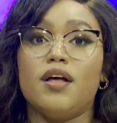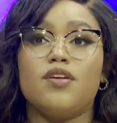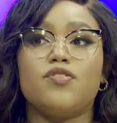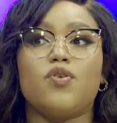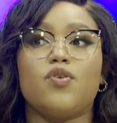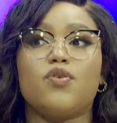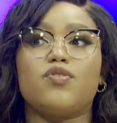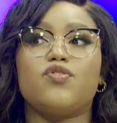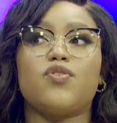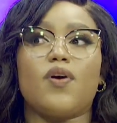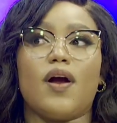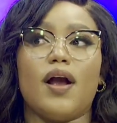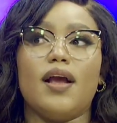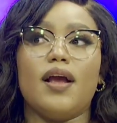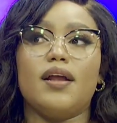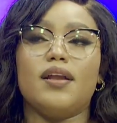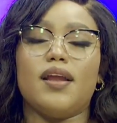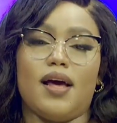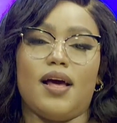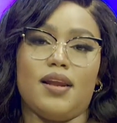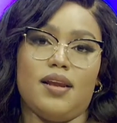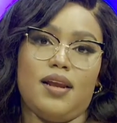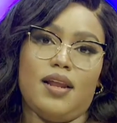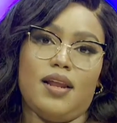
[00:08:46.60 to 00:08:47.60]
So try and
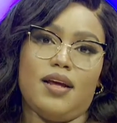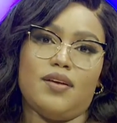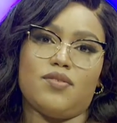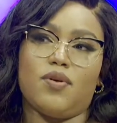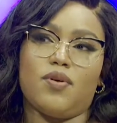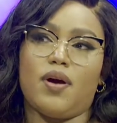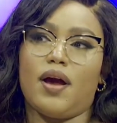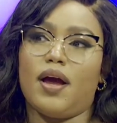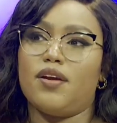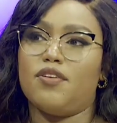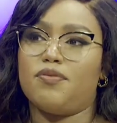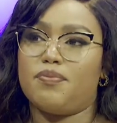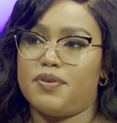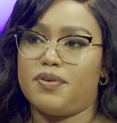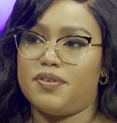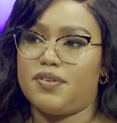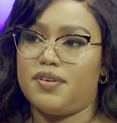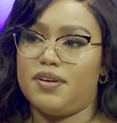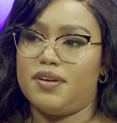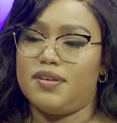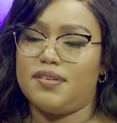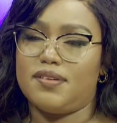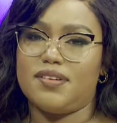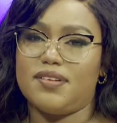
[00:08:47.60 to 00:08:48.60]
analyze, what kind of
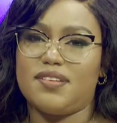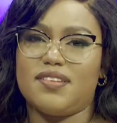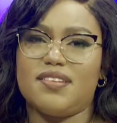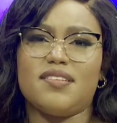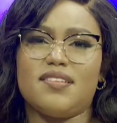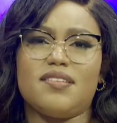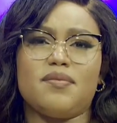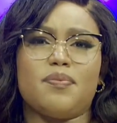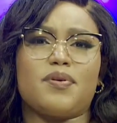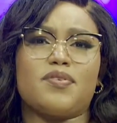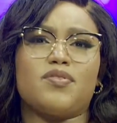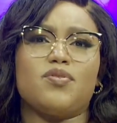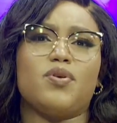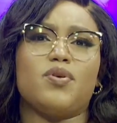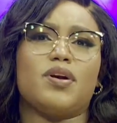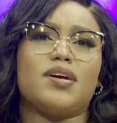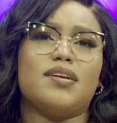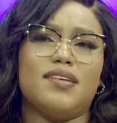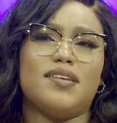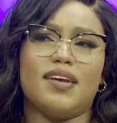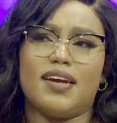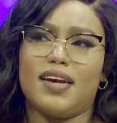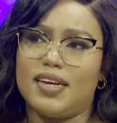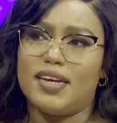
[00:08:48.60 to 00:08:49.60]
person is this? Is this a person who can
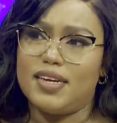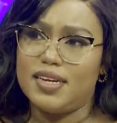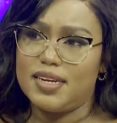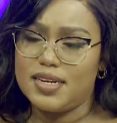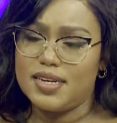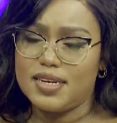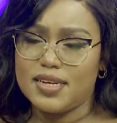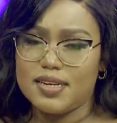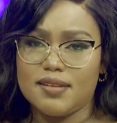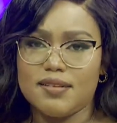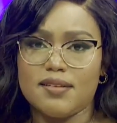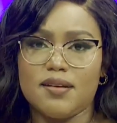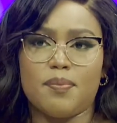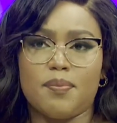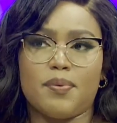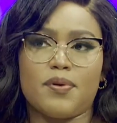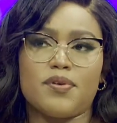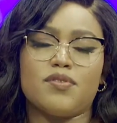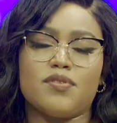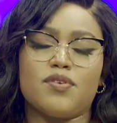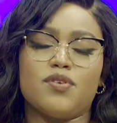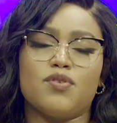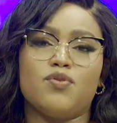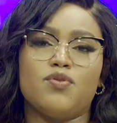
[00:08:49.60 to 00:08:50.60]
take a hint? Is this a
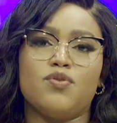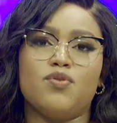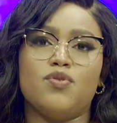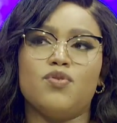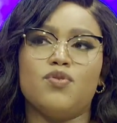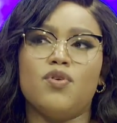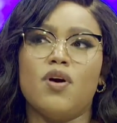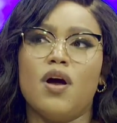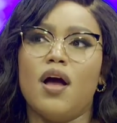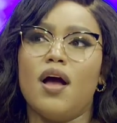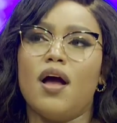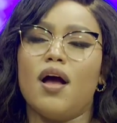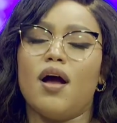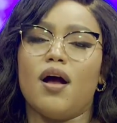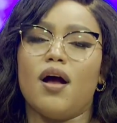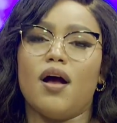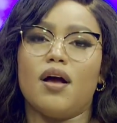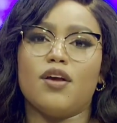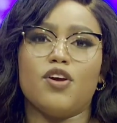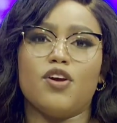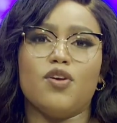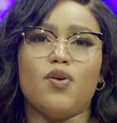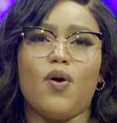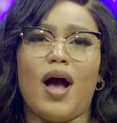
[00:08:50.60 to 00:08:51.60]
person who,
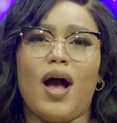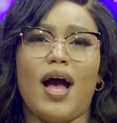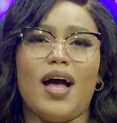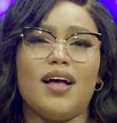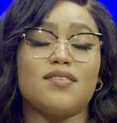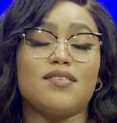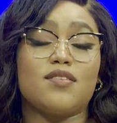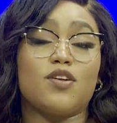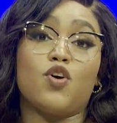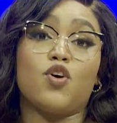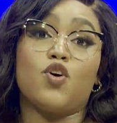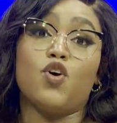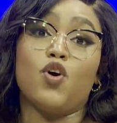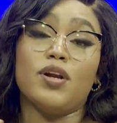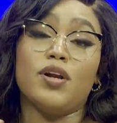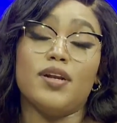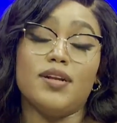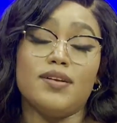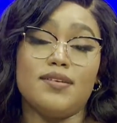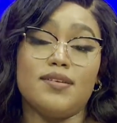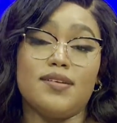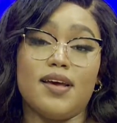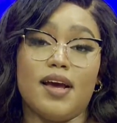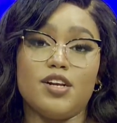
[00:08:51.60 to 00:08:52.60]
you know, has good
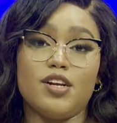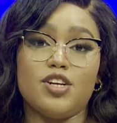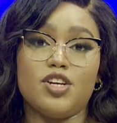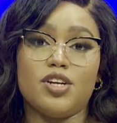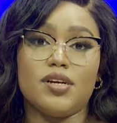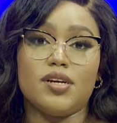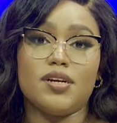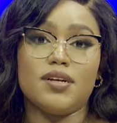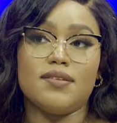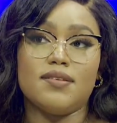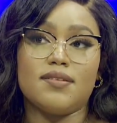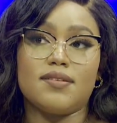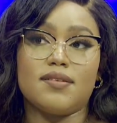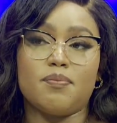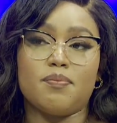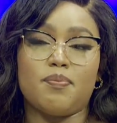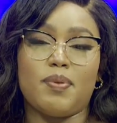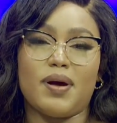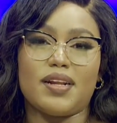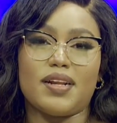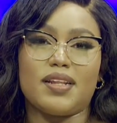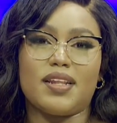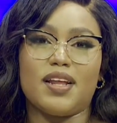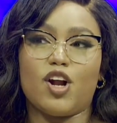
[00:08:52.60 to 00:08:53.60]
intentions,
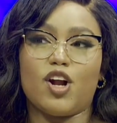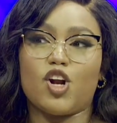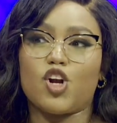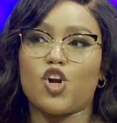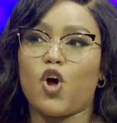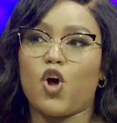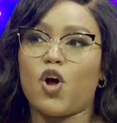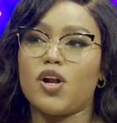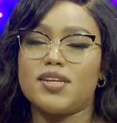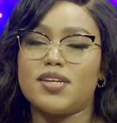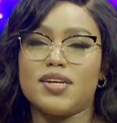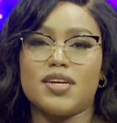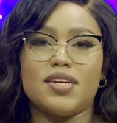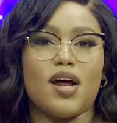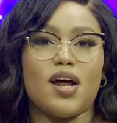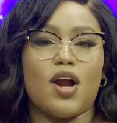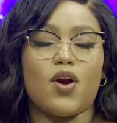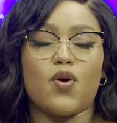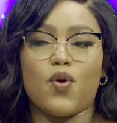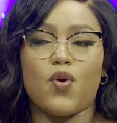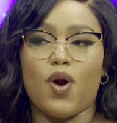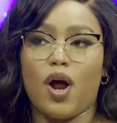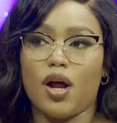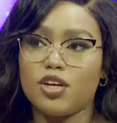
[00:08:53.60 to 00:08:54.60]
but they're not in a
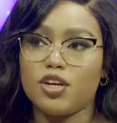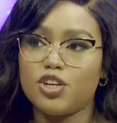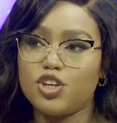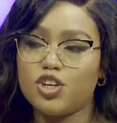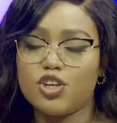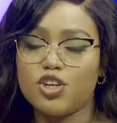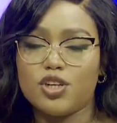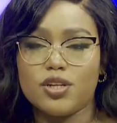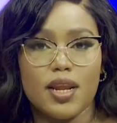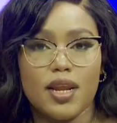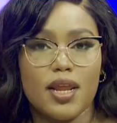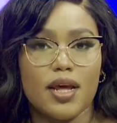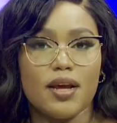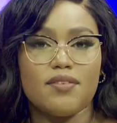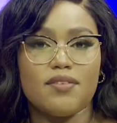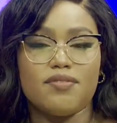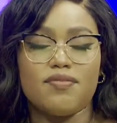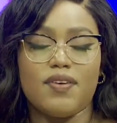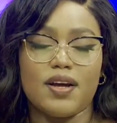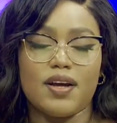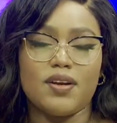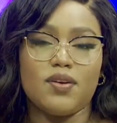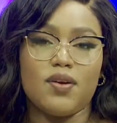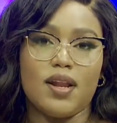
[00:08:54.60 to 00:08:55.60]
rush to, like,
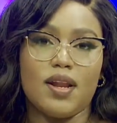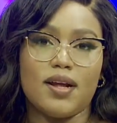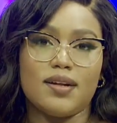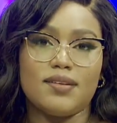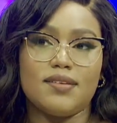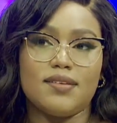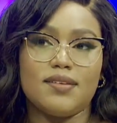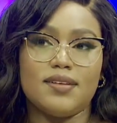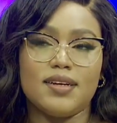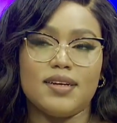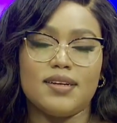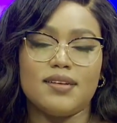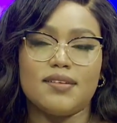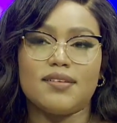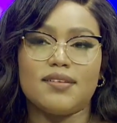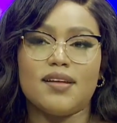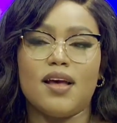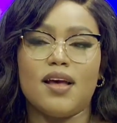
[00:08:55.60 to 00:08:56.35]
finalize things,